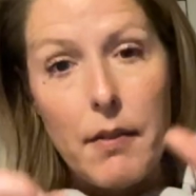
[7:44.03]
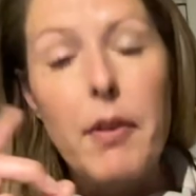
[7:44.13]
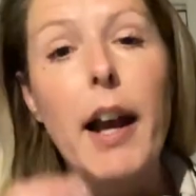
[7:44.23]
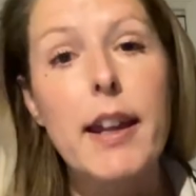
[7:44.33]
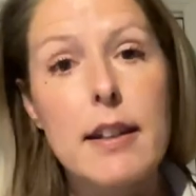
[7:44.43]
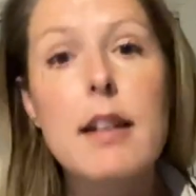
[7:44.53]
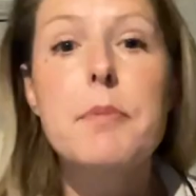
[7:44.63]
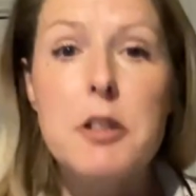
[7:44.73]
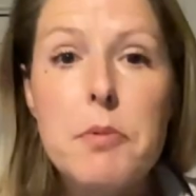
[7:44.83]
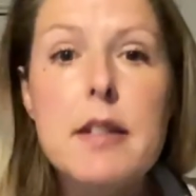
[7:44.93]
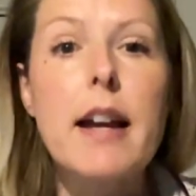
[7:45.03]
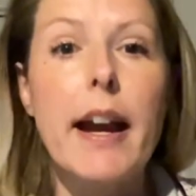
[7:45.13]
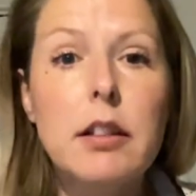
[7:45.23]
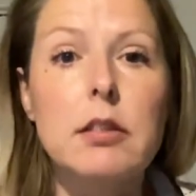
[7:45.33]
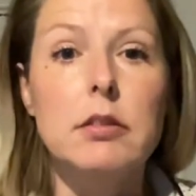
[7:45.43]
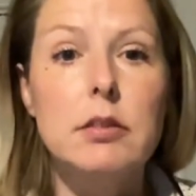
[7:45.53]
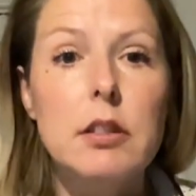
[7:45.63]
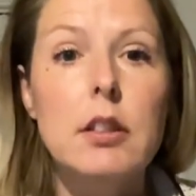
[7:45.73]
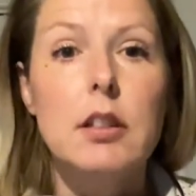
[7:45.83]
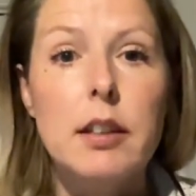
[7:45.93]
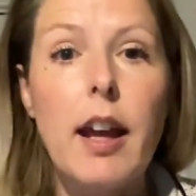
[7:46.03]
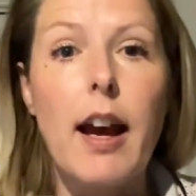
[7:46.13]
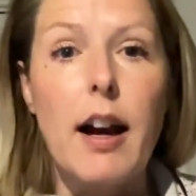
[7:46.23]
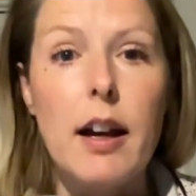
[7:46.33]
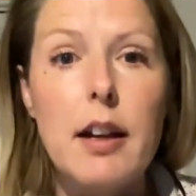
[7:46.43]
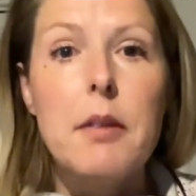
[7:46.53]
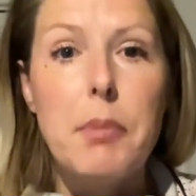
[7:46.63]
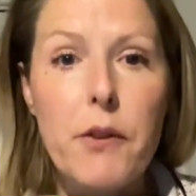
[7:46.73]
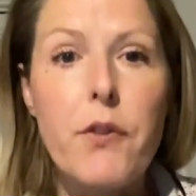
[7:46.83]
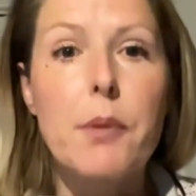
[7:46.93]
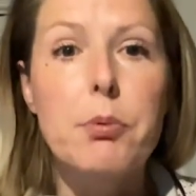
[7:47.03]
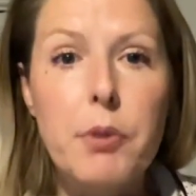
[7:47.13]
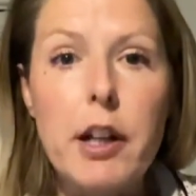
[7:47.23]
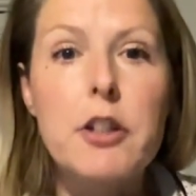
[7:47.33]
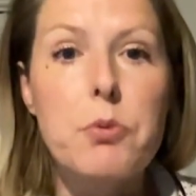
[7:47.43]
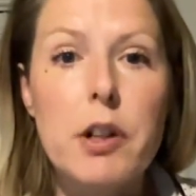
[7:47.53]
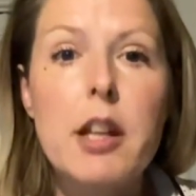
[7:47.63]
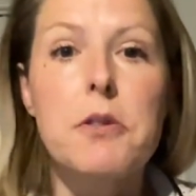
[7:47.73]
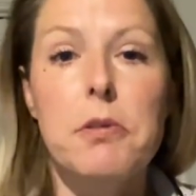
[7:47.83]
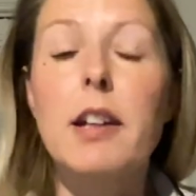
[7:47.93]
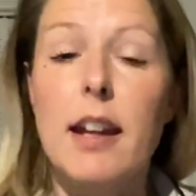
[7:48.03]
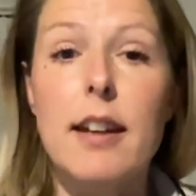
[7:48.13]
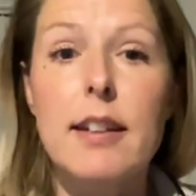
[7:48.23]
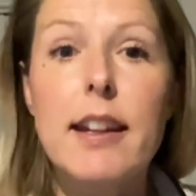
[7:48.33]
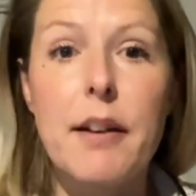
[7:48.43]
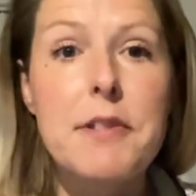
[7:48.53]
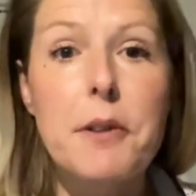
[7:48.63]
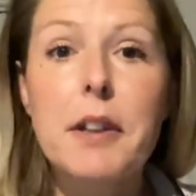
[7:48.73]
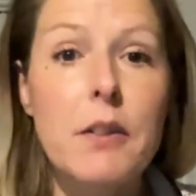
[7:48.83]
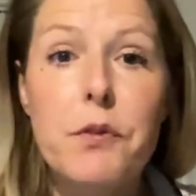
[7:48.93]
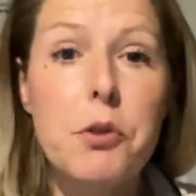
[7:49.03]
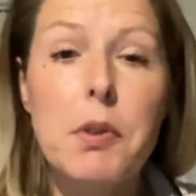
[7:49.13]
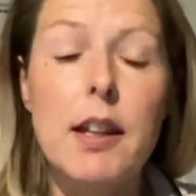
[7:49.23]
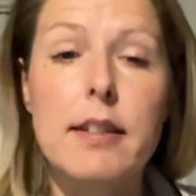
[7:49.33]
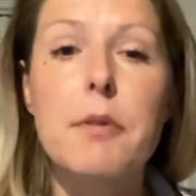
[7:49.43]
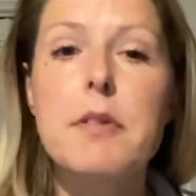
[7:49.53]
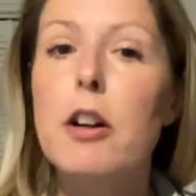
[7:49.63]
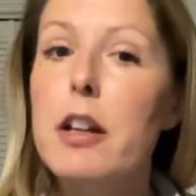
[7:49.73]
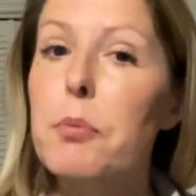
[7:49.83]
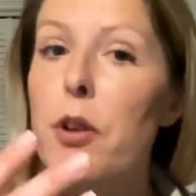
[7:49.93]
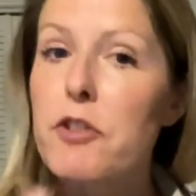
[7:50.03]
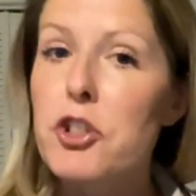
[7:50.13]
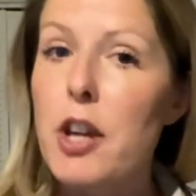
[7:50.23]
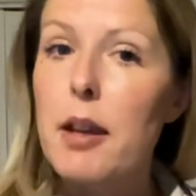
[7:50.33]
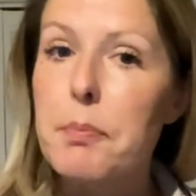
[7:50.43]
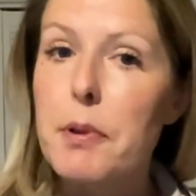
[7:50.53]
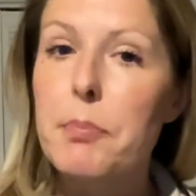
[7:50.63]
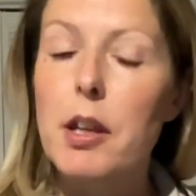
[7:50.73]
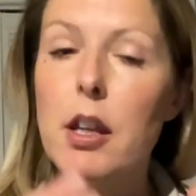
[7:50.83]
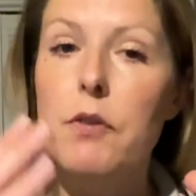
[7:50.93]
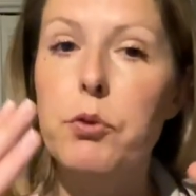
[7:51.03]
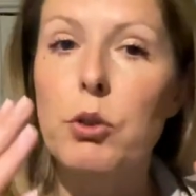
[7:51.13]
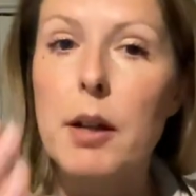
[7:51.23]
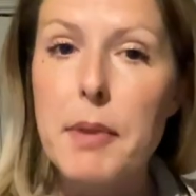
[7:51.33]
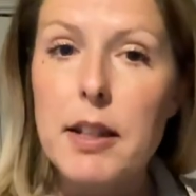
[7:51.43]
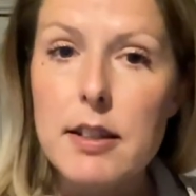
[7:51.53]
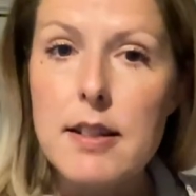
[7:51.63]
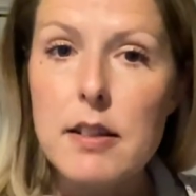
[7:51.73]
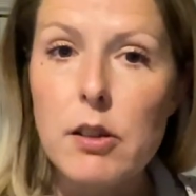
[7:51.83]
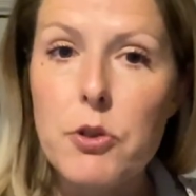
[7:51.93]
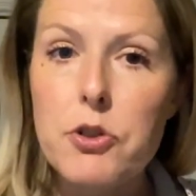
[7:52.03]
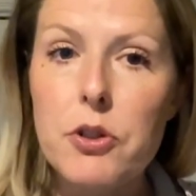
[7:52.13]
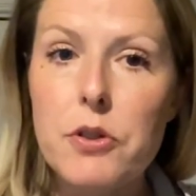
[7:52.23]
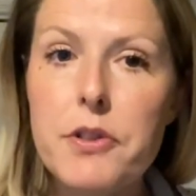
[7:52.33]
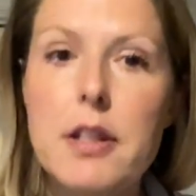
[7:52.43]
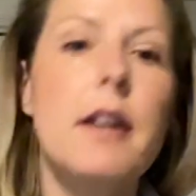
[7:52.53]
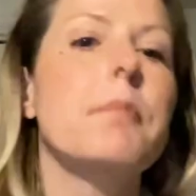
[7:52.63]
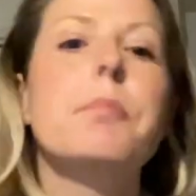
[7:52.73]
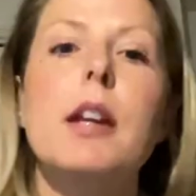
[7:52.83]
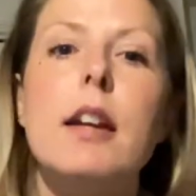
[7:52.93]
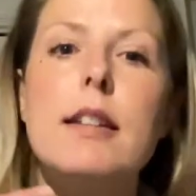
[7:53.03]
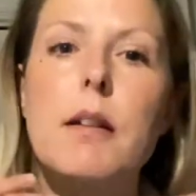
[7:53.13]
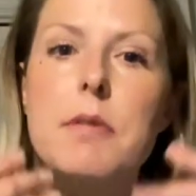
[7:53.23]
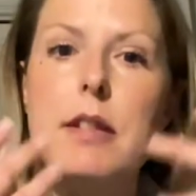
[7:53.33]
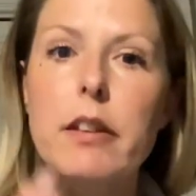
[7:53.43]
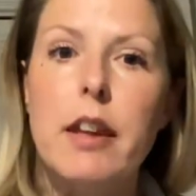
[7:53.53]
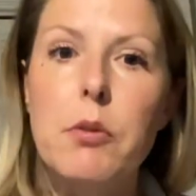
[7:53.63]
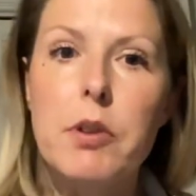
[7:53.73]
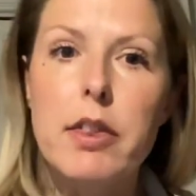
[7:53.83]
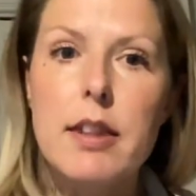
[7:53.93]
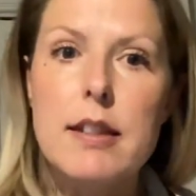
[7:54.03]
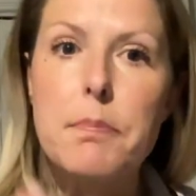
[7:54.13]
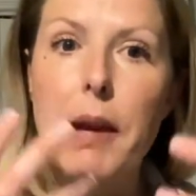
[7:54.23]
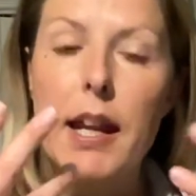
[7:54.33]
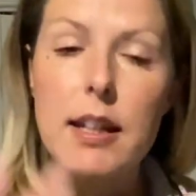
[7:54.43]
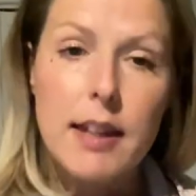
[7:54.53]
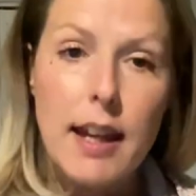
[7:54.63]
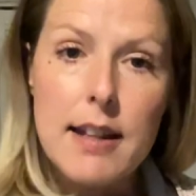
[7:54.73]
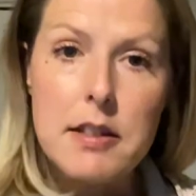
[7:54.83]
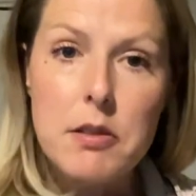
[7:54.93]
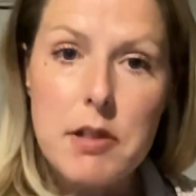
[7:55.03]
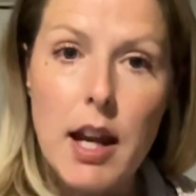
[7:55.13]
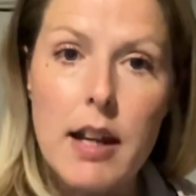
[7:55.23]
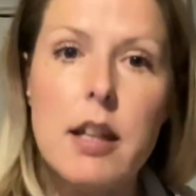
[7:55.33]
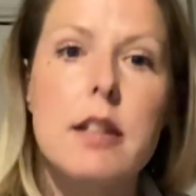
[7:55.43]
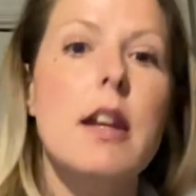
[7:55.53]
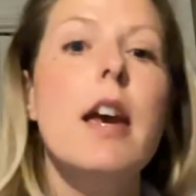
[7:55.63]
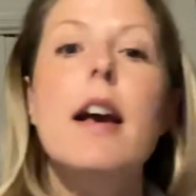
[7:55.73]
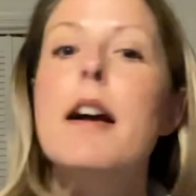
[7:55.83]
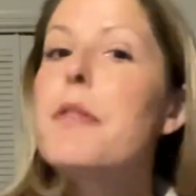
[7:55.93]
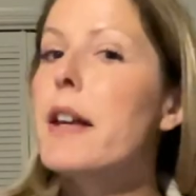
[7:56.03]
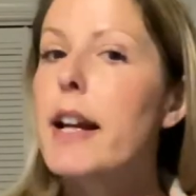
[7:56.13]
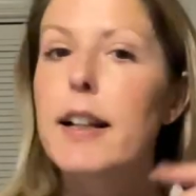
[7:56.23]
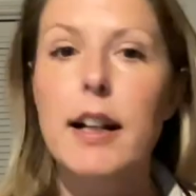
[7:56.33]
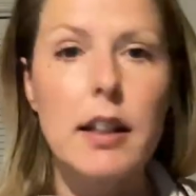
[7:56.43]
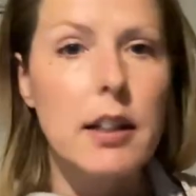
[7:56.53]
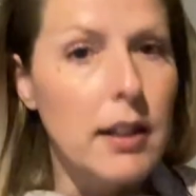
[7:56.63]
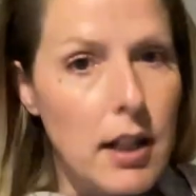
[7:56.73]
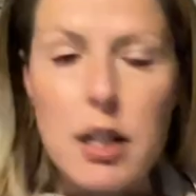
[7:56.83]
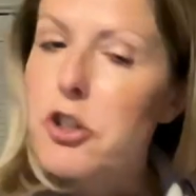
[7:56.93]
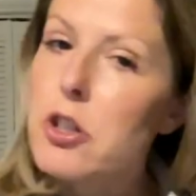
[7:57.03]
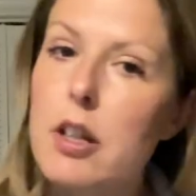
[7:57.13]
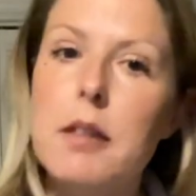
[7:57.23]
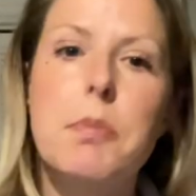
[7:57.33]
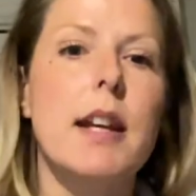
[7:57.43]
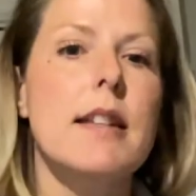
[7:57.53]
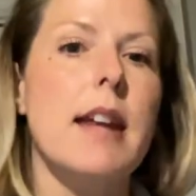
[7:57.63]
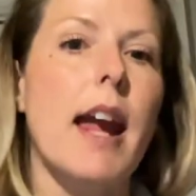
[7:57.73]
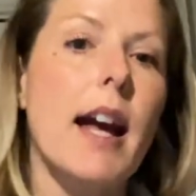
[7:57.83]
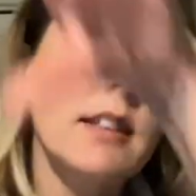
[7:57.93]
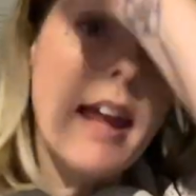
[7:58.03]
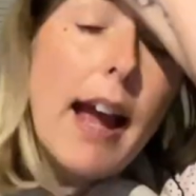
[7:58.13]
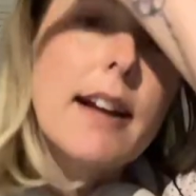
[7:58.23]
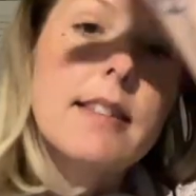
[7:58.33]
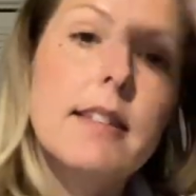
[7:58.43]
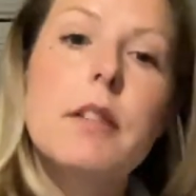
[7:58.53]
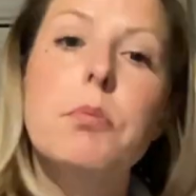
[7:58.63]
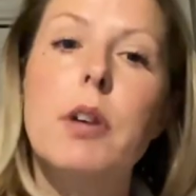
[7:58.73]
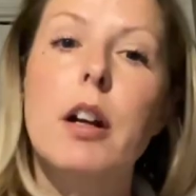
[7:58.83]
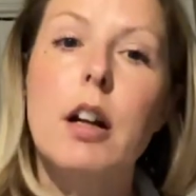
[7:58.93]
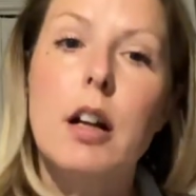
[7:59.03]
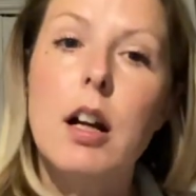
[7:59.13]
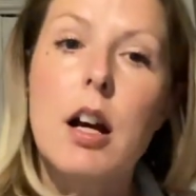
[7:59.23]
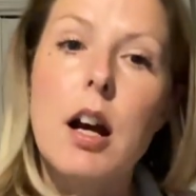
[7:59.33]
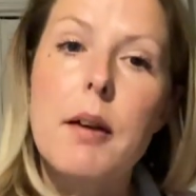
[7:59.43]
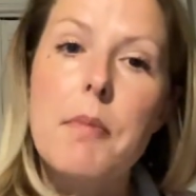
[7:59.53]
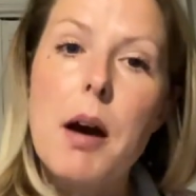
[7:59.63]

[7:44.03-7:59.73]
i ended up suicidal yeah by february 2020 yeah it was only a few weeks i was already in rough shape before i made the disclosures because i was dealing with this pain in the ass lieutenant then i got a concussion because i had an accident where um,